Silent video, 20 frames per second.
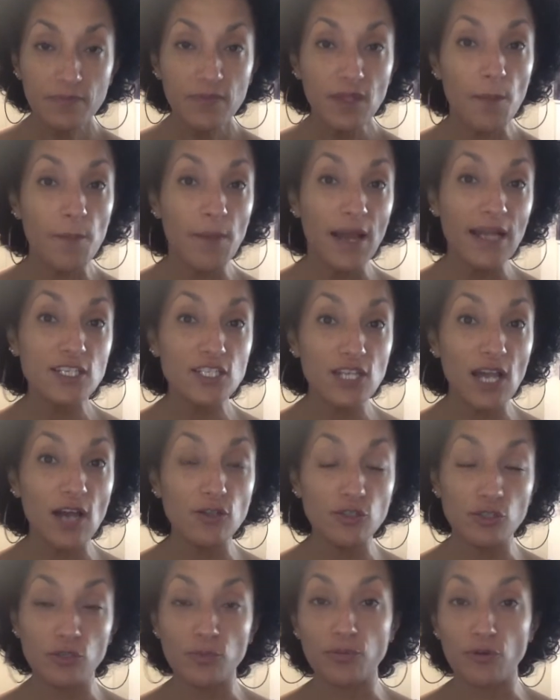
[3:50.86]
My
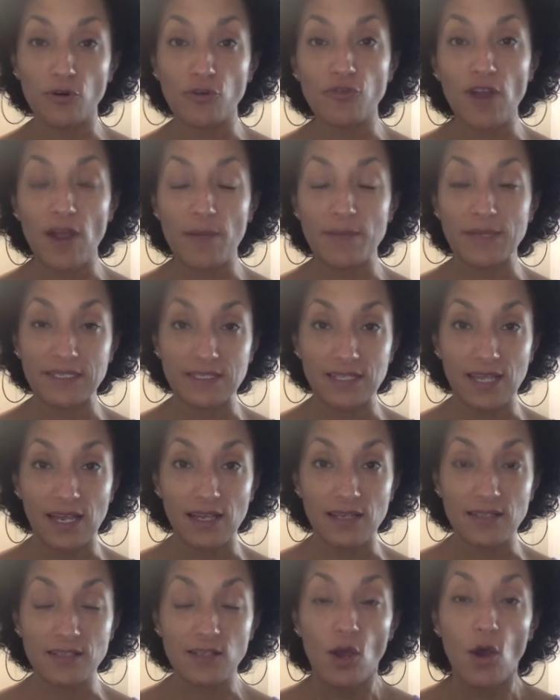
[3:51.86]
childhood programming
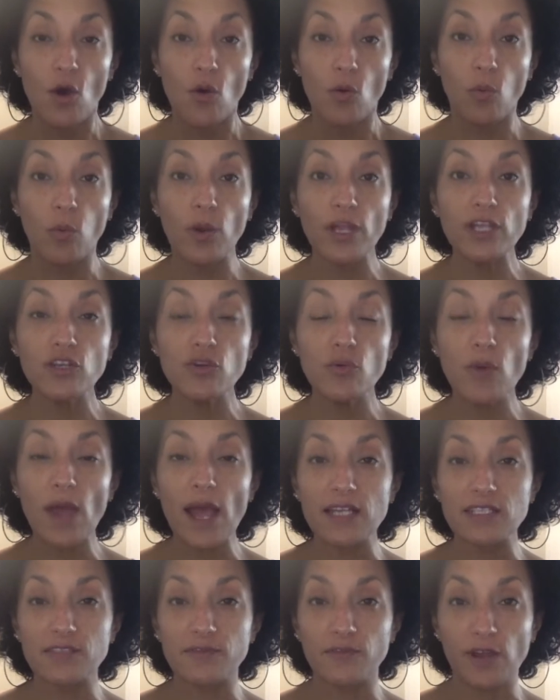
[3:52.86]
says when you
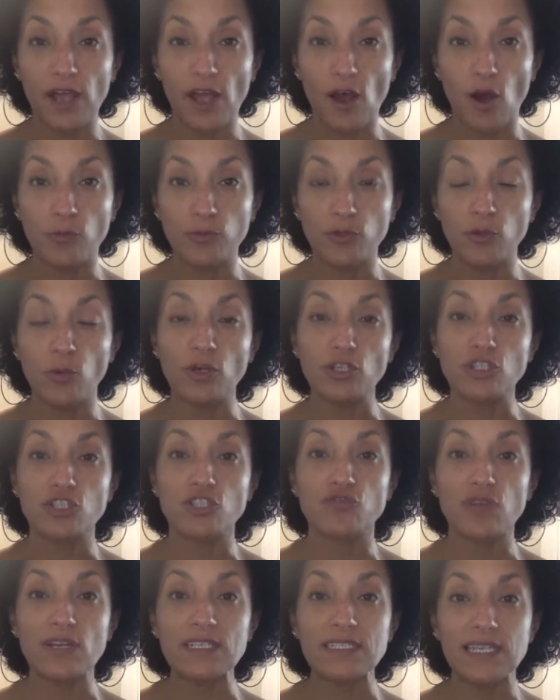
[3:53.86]
ask for help, you are
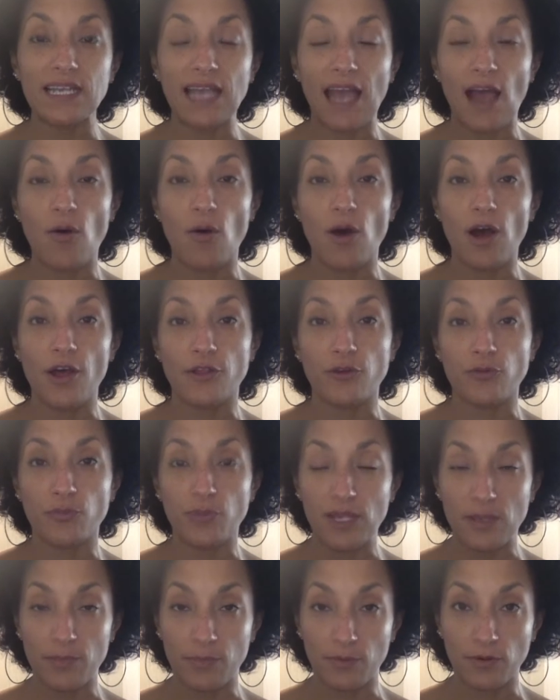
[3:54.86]
stressing out other
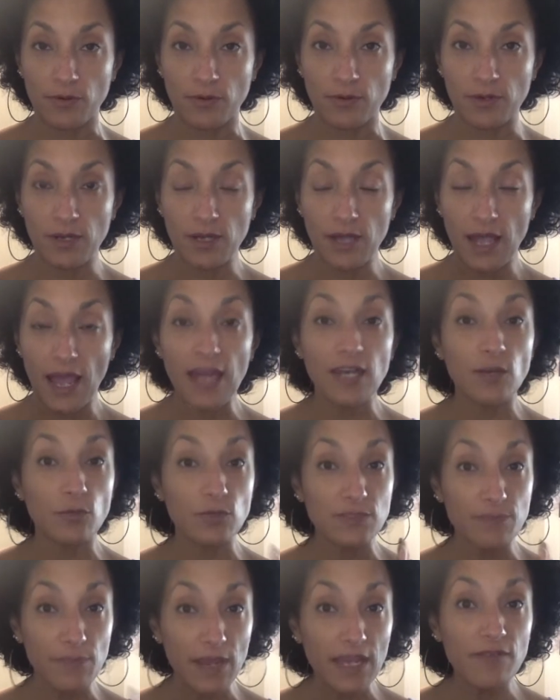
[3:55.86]
people. And it
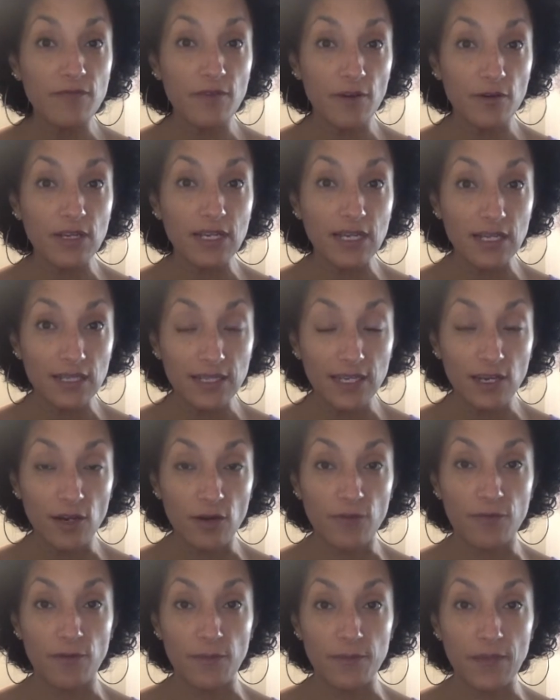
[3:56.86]
was made very
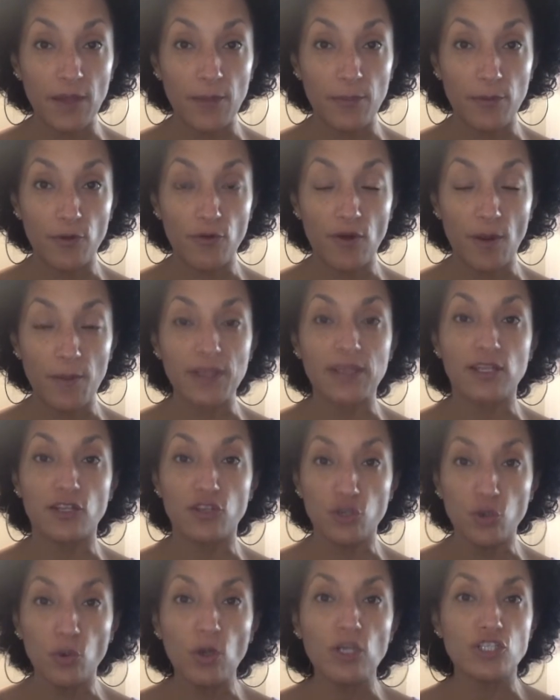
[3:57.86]
clear from that programming that
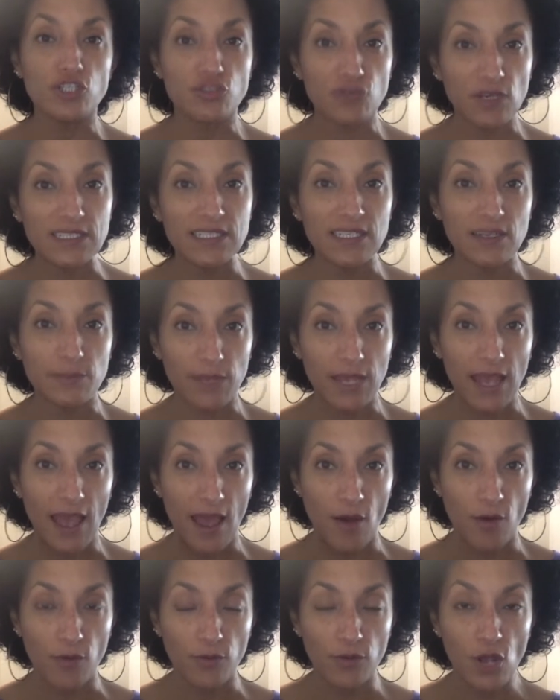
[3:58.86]
you are stressing me
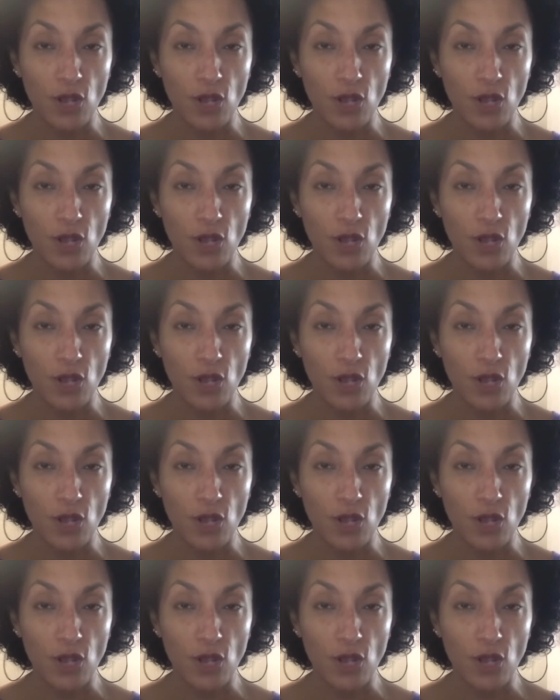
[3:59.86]
out.